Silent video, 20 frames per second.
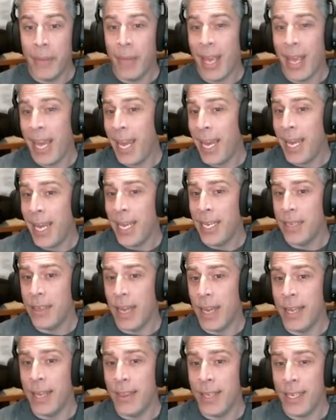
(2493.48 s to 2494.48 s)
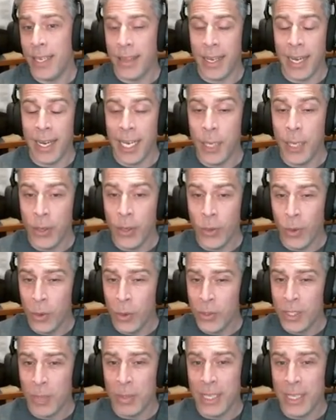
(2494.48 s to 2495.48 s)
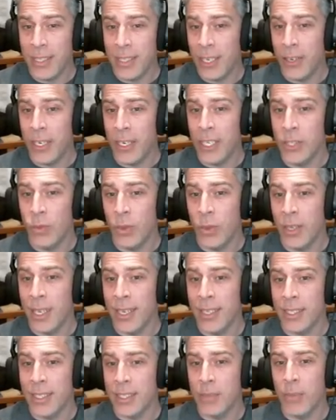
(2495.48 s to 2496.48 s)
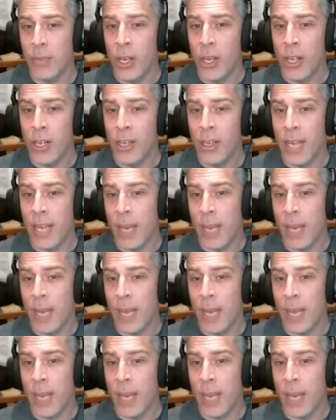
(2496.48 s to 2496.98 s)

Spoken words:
And I think that anyone who owns the bestiaries will get a small